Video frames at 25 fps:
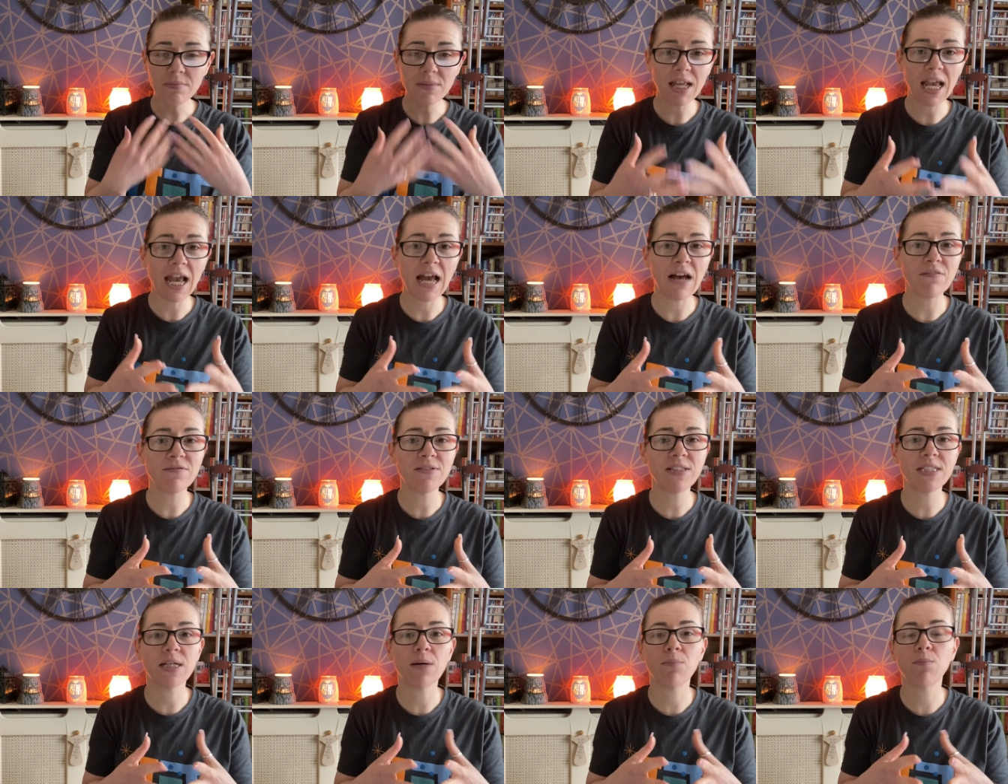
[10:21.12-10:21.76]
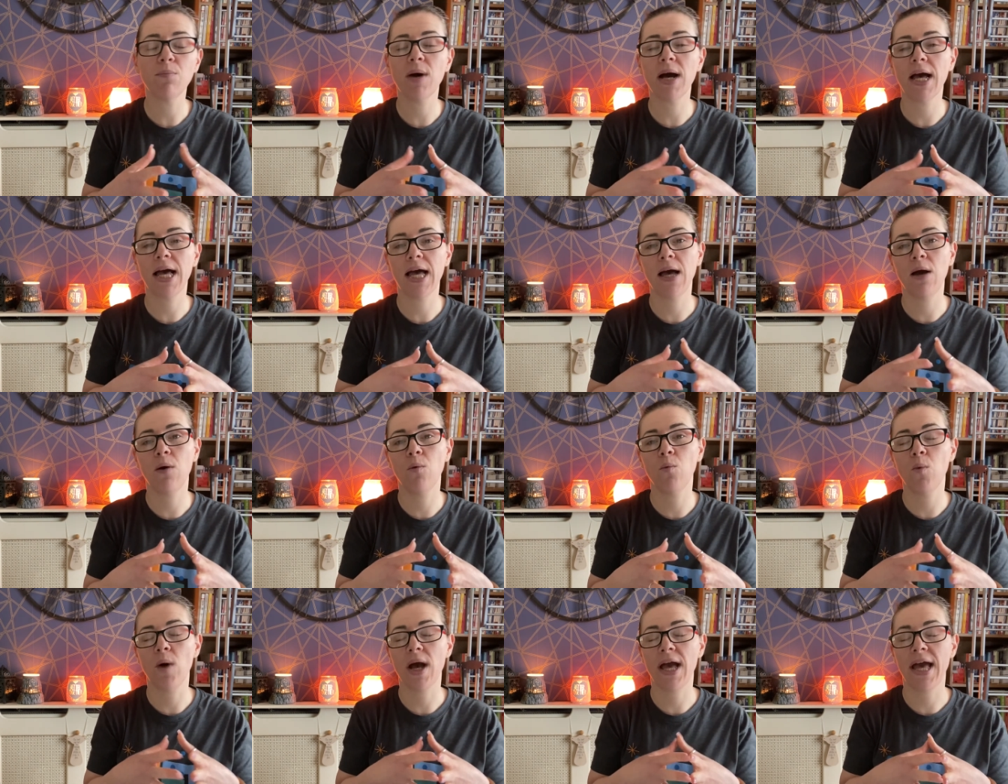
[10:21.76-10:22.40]
have
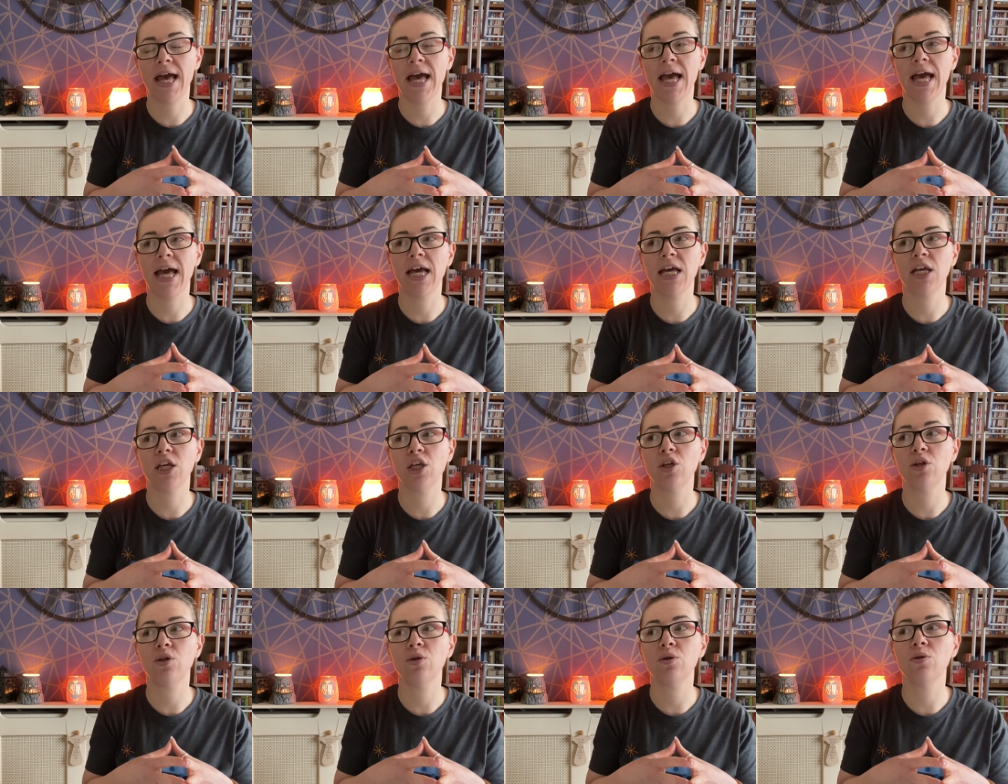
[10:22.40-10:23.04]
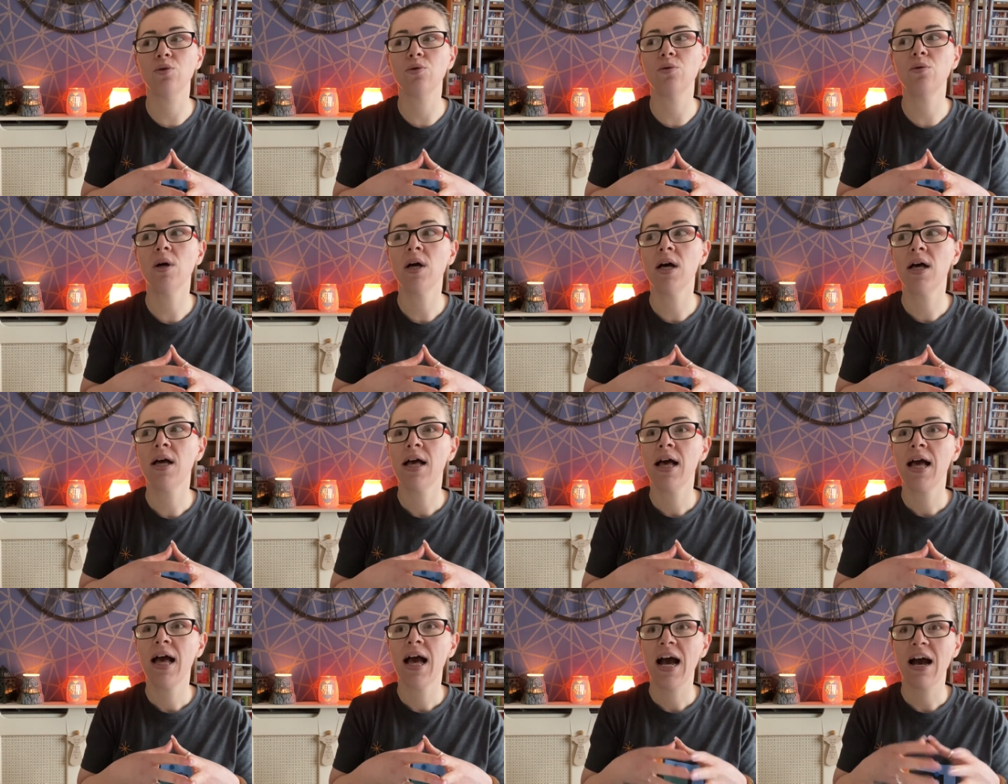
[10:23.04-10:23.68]
somewhere where you
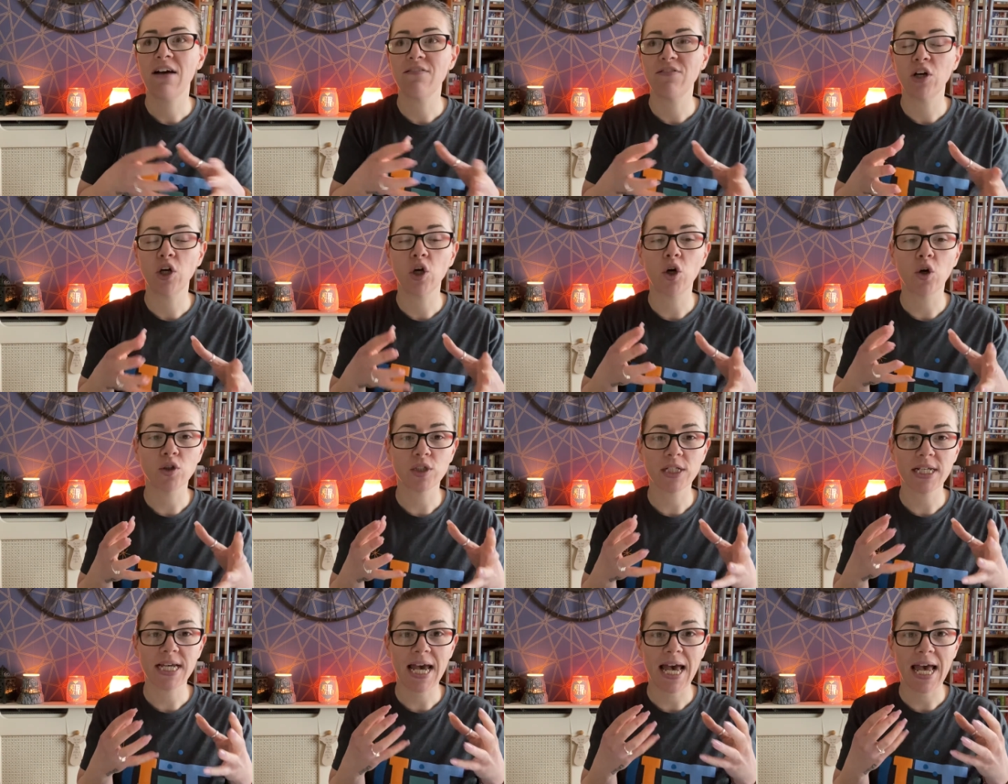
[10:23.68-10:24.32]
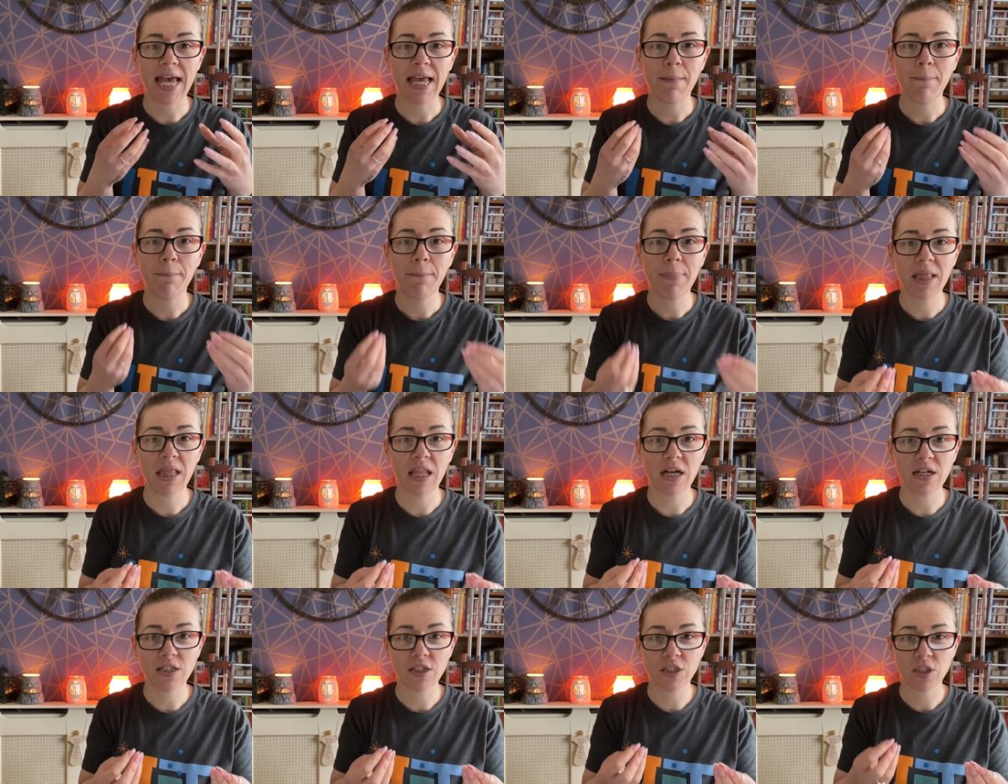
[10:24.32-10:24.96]
haven't got a
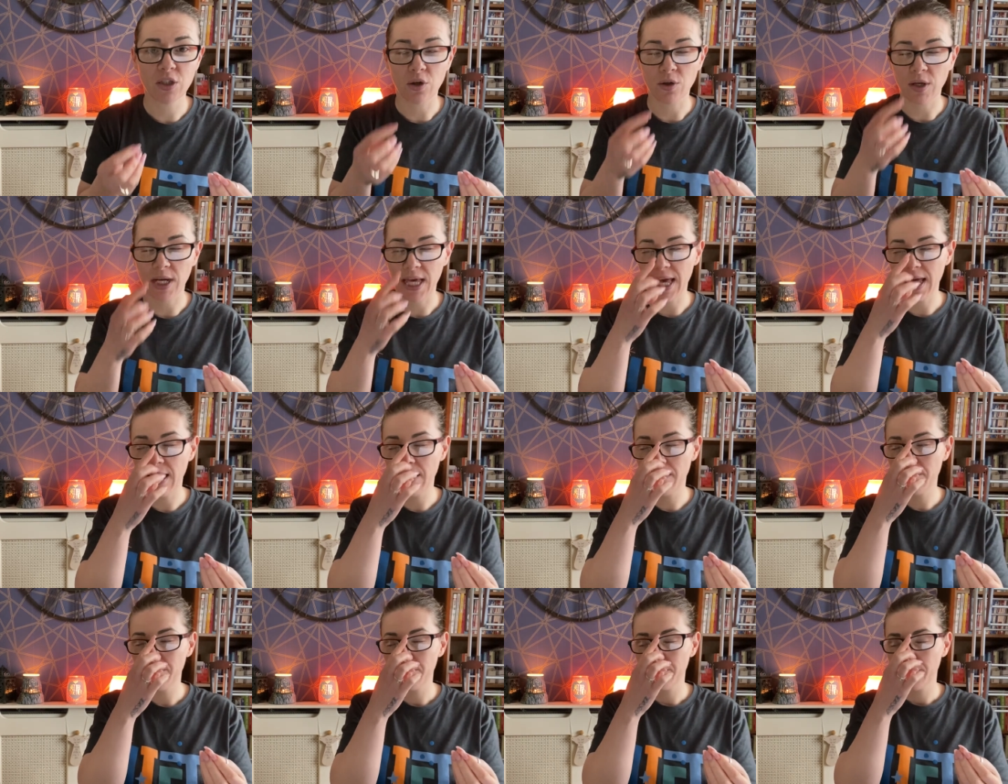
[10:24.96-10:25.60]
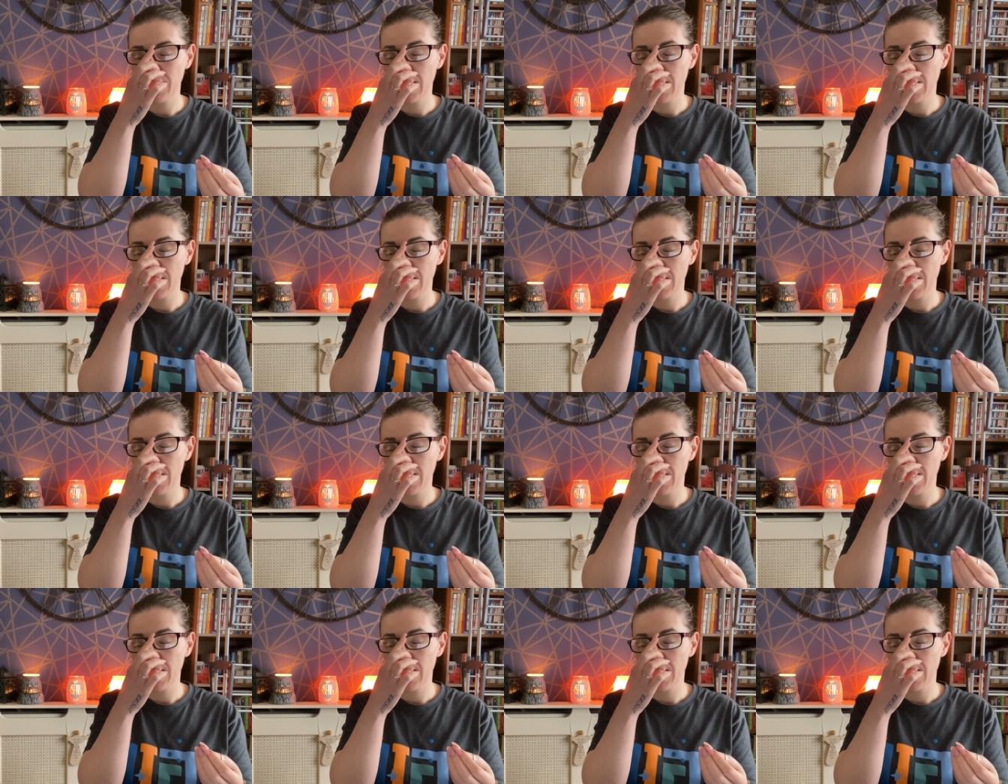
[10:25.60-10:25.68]
plug socket,